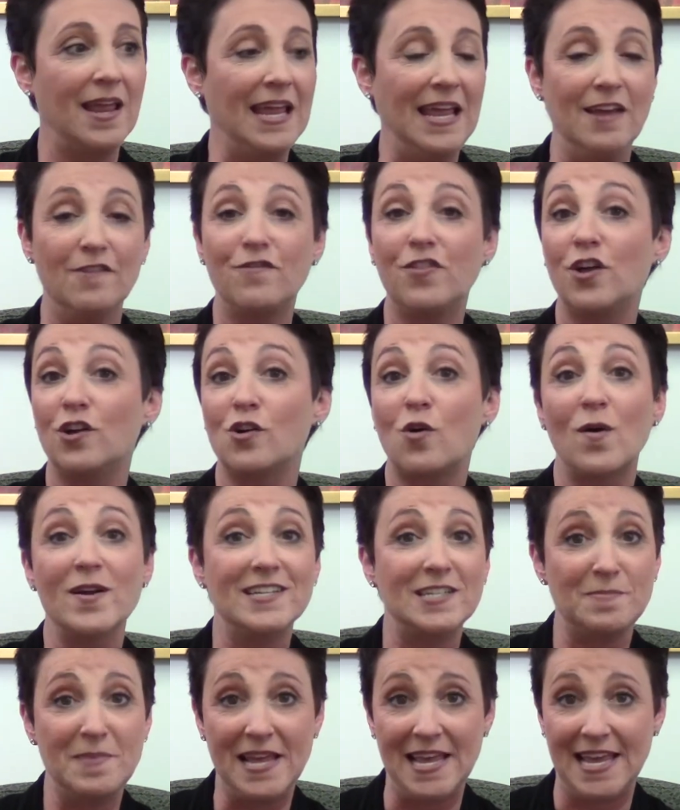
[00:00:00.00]
if they're going
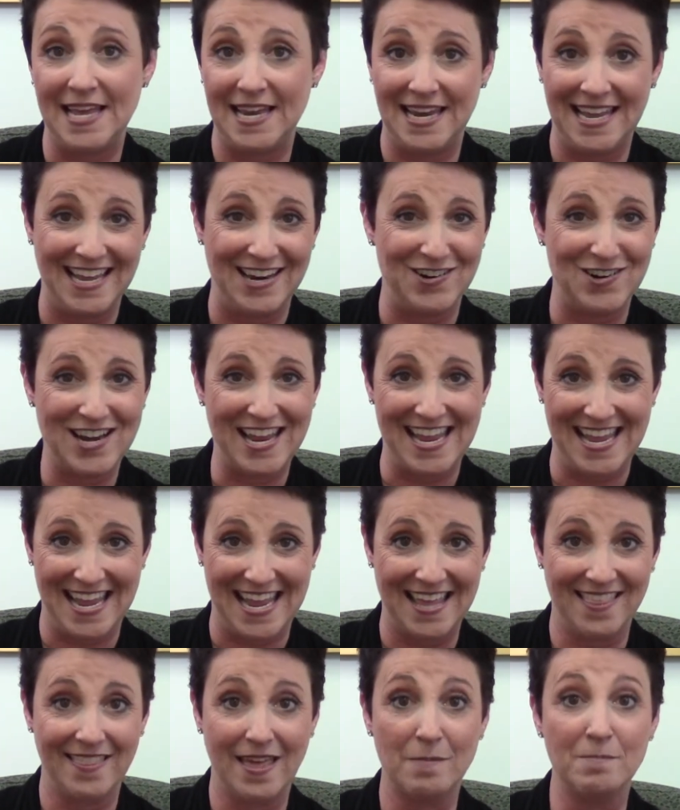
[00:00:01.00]
to be hitting or
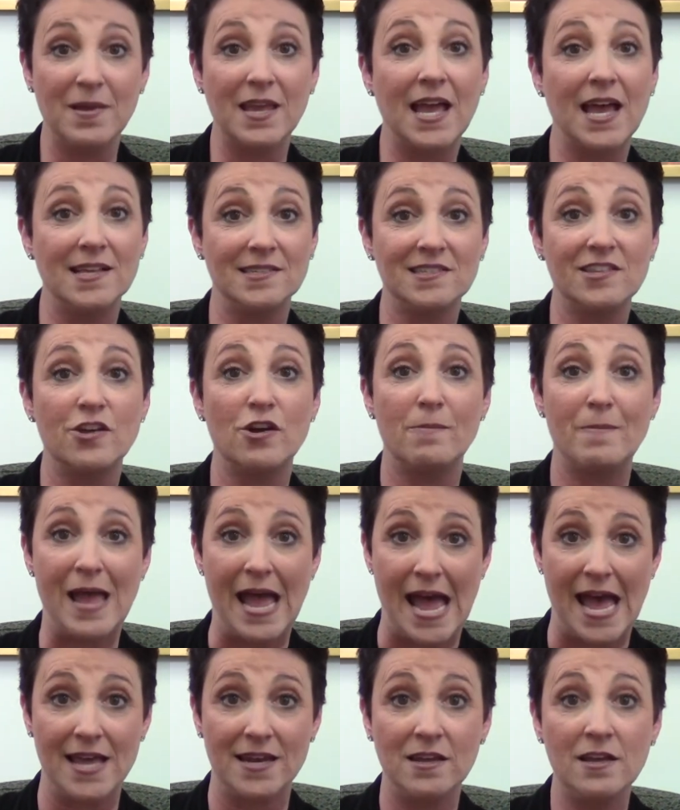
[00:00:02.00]
kicking them because they're
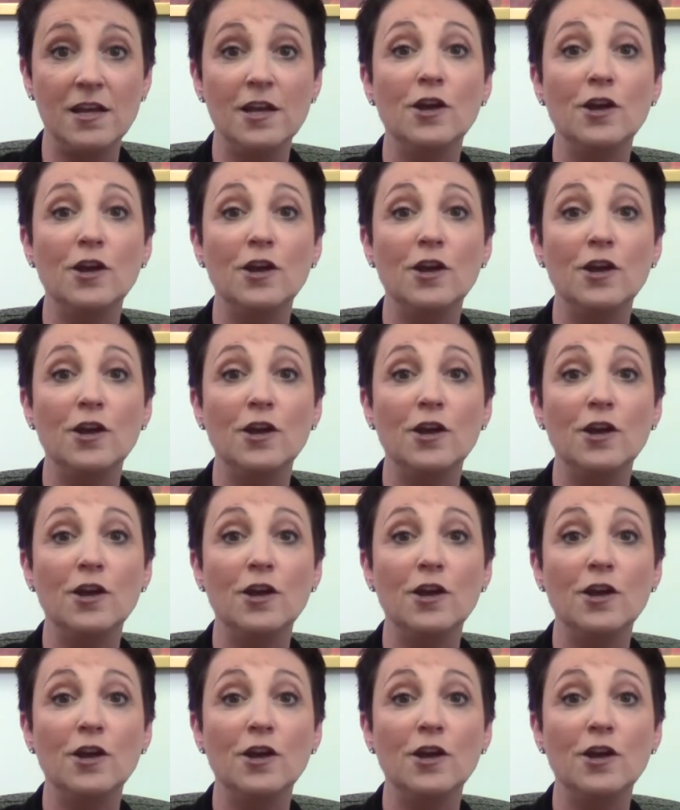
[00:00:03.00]
mad.